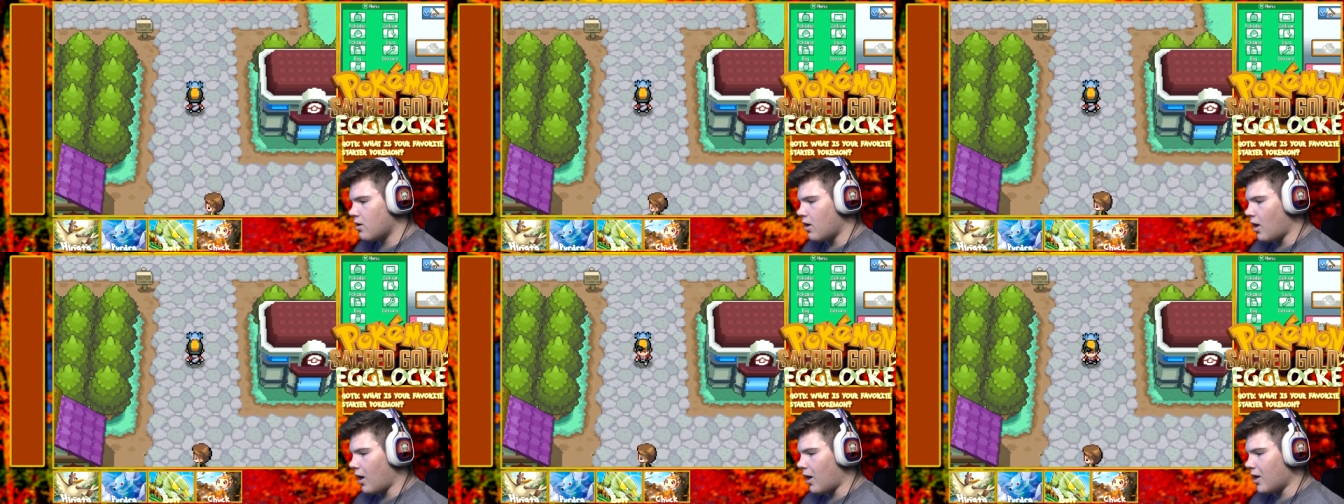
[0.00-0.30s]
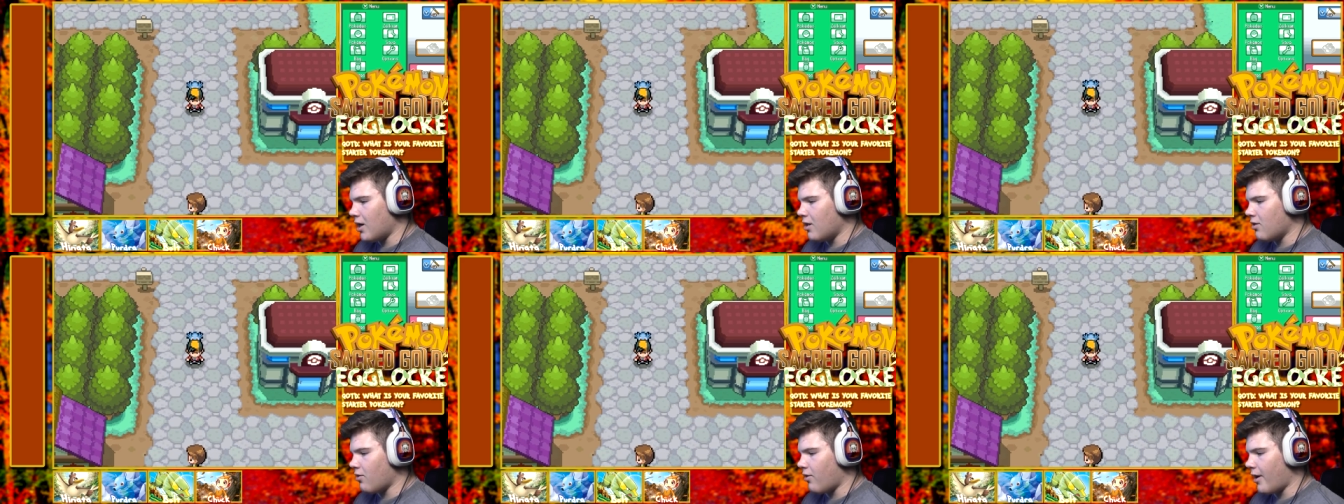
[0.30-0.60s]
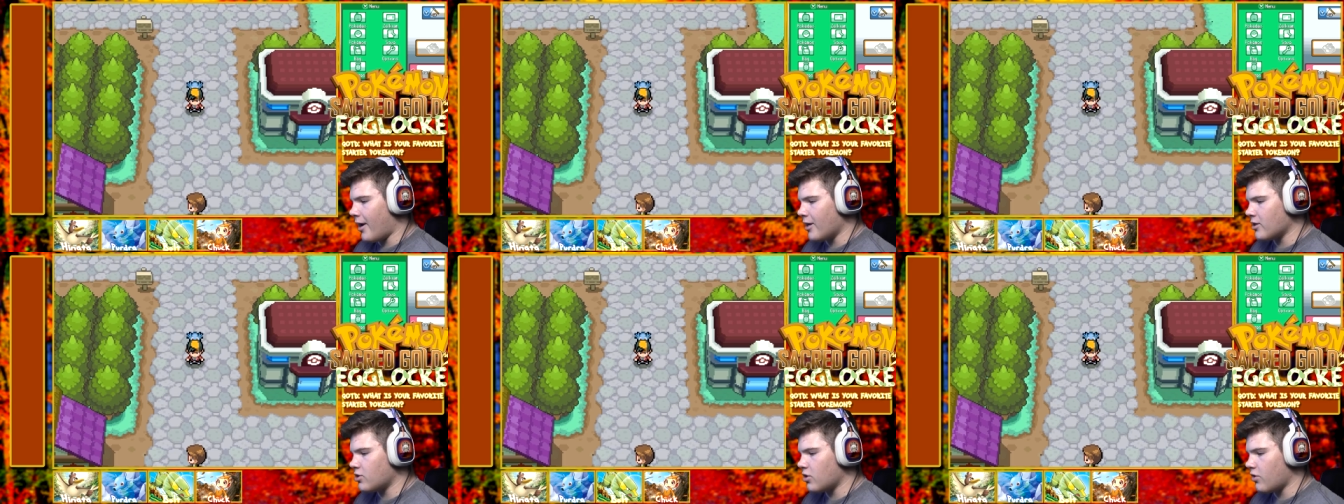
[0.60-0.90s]
I could either
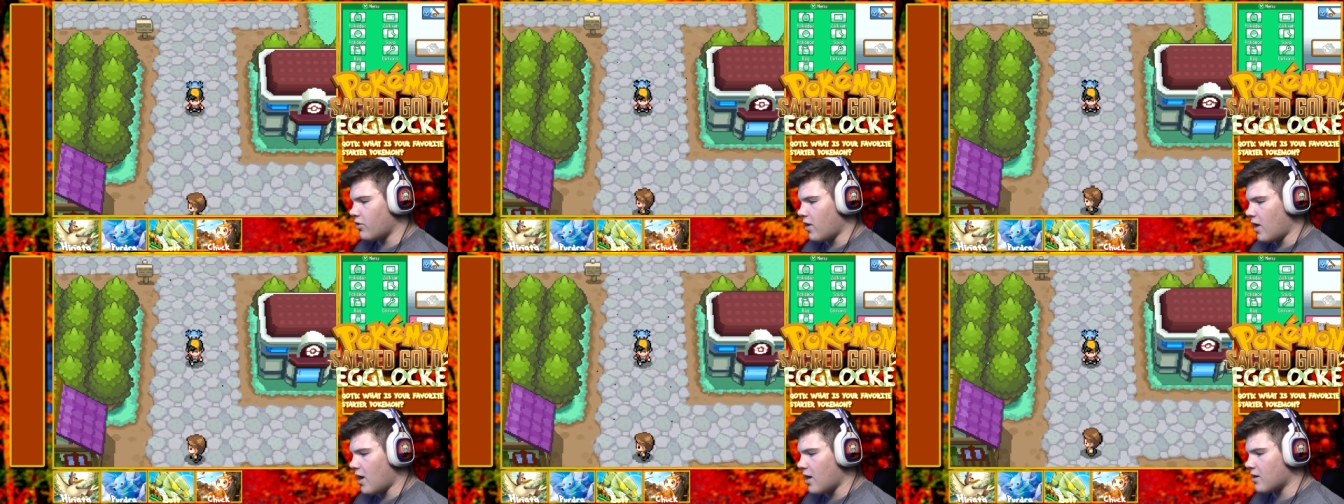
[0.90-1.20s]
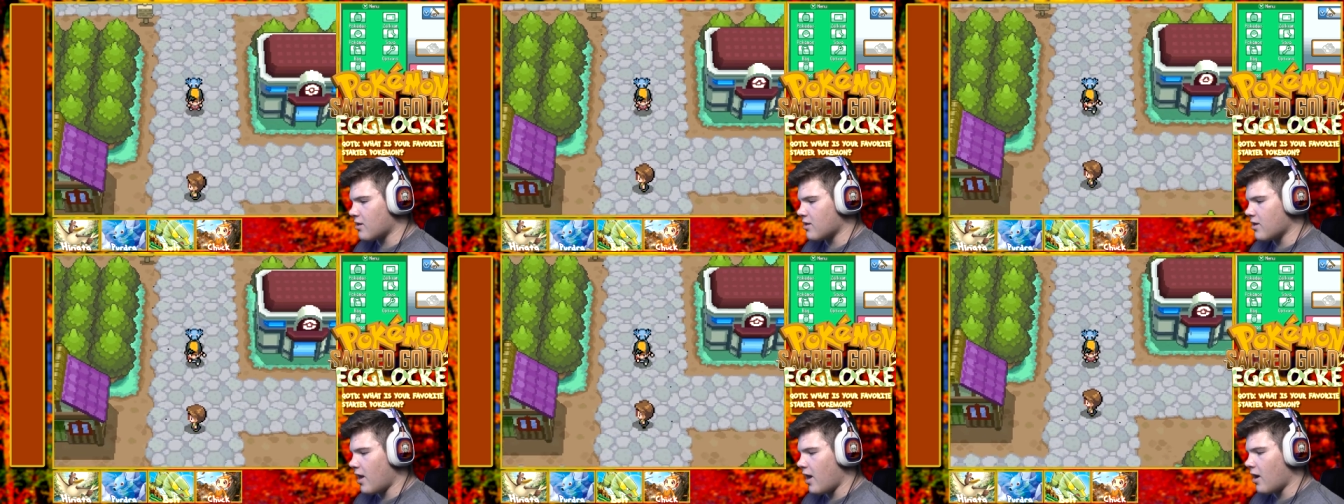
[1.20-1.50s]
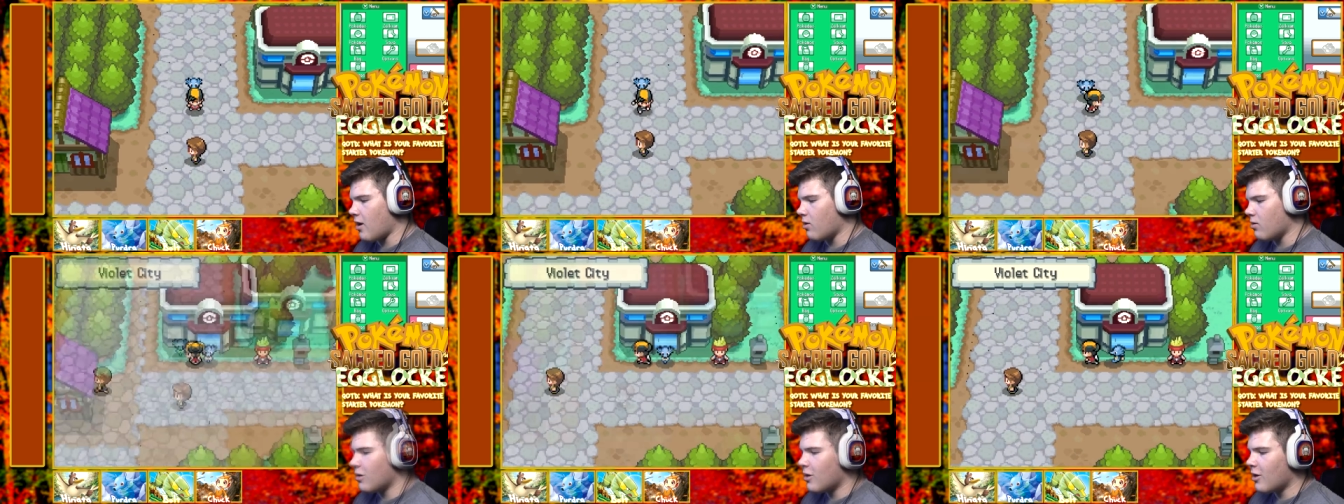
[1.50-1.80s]
hatch all the eggs
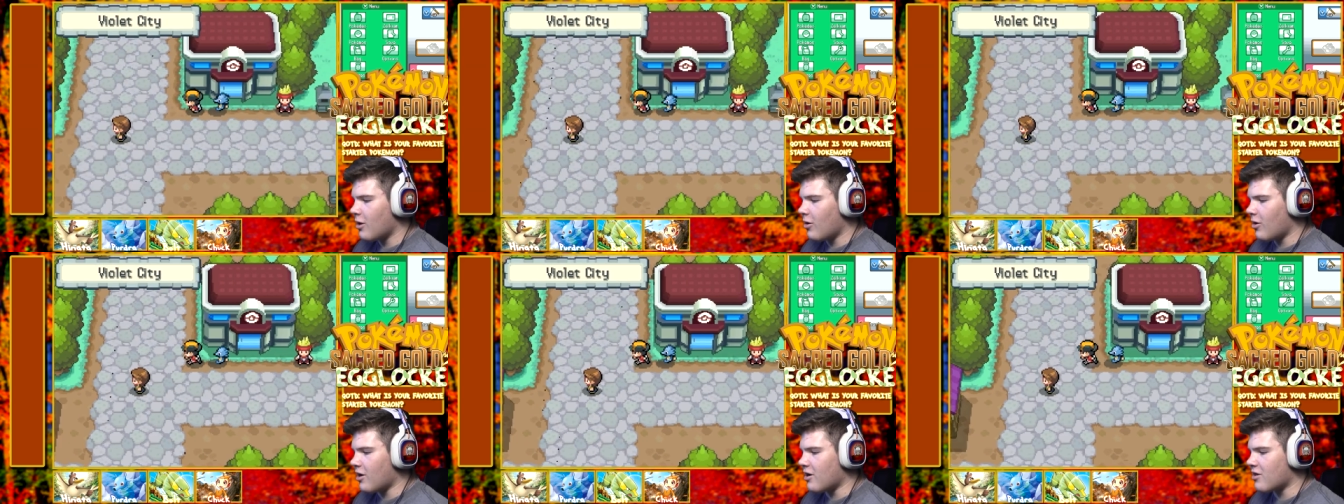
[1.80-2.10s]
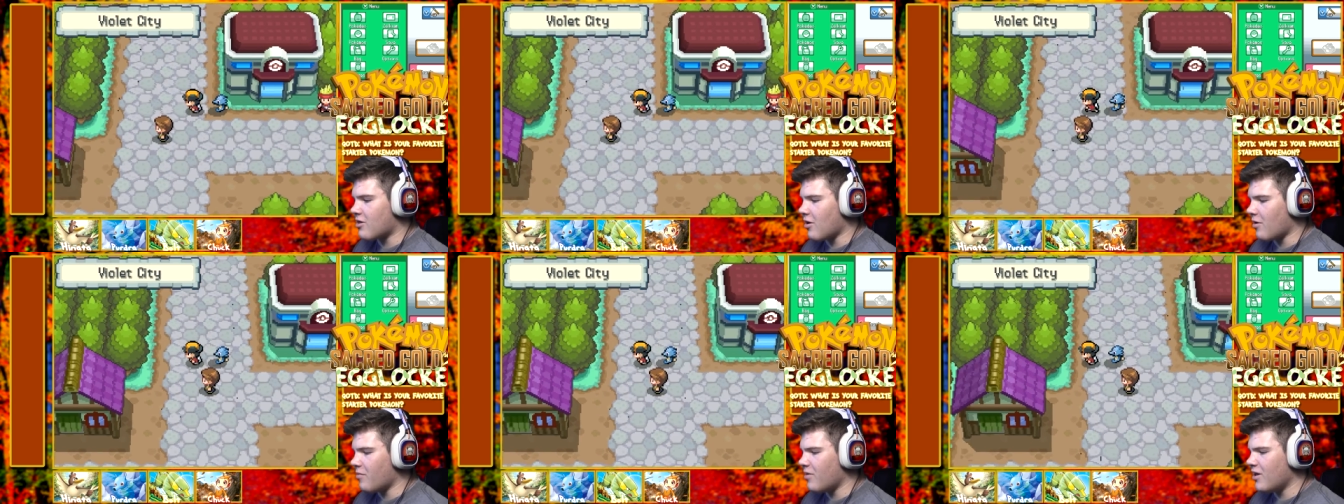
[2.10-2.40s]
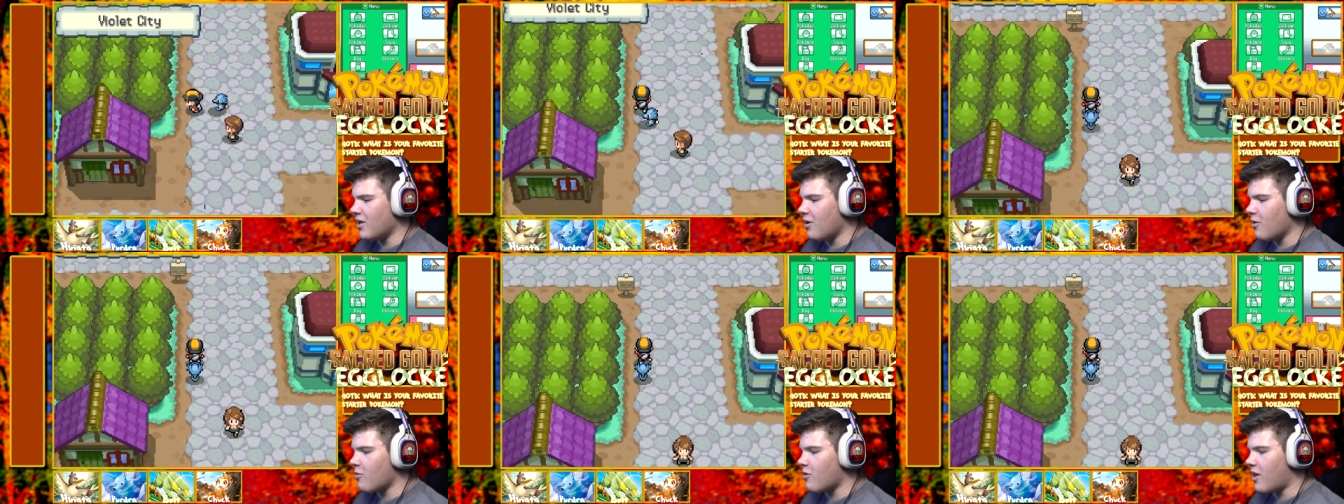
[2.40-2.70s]
now. Okay, so I'm
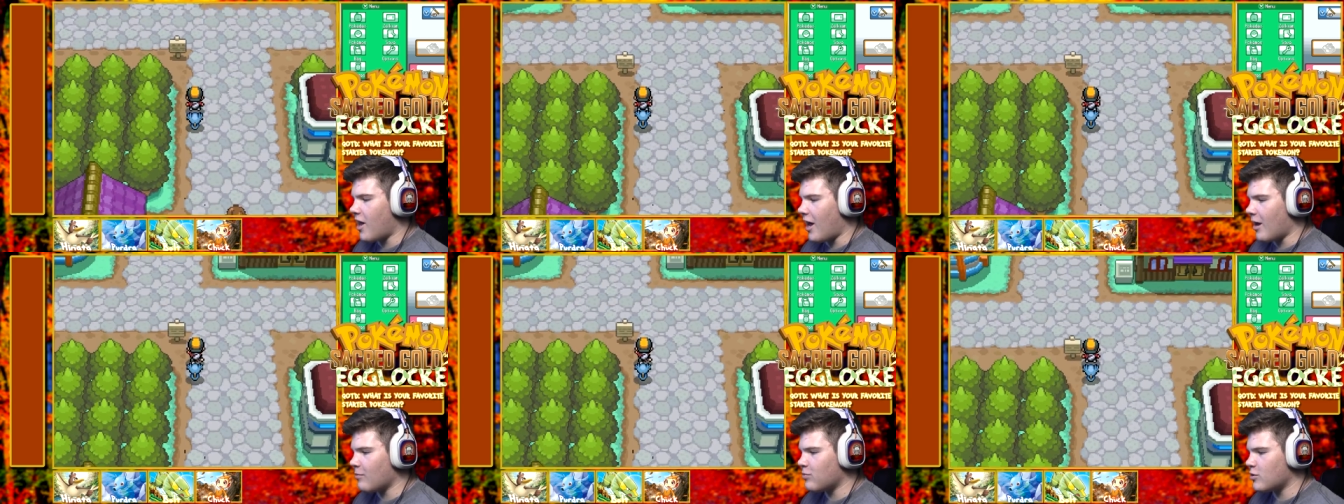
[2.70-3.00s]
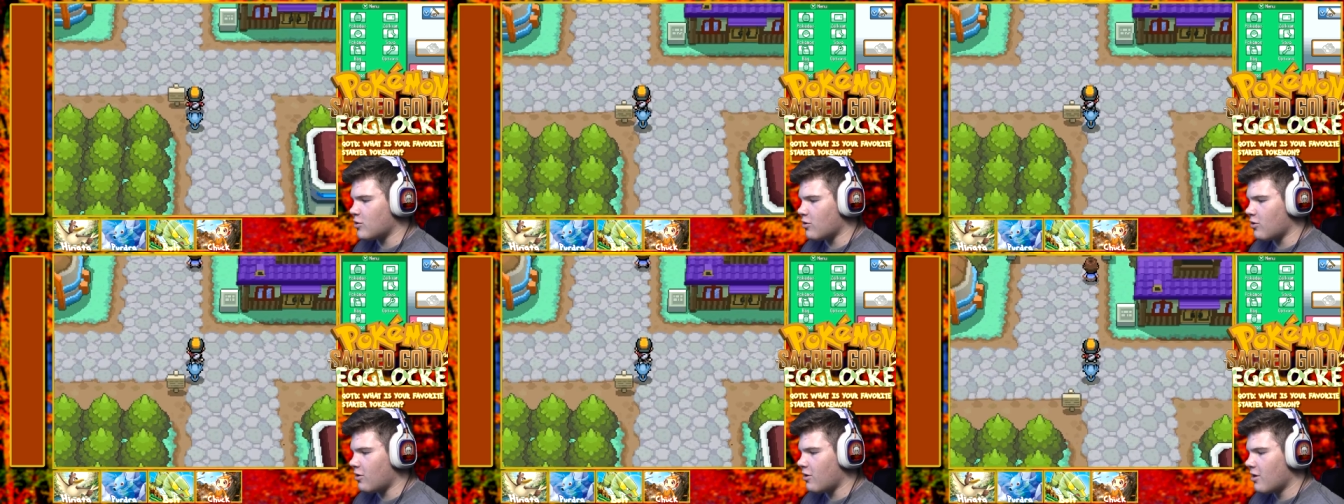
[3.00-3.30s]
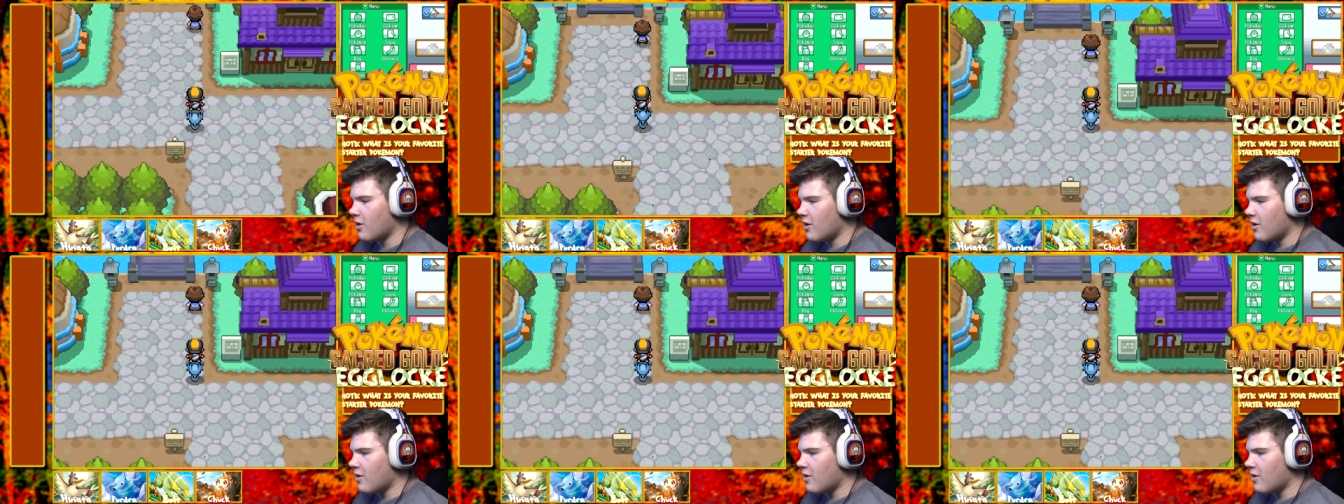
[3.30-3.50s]
gonna go capture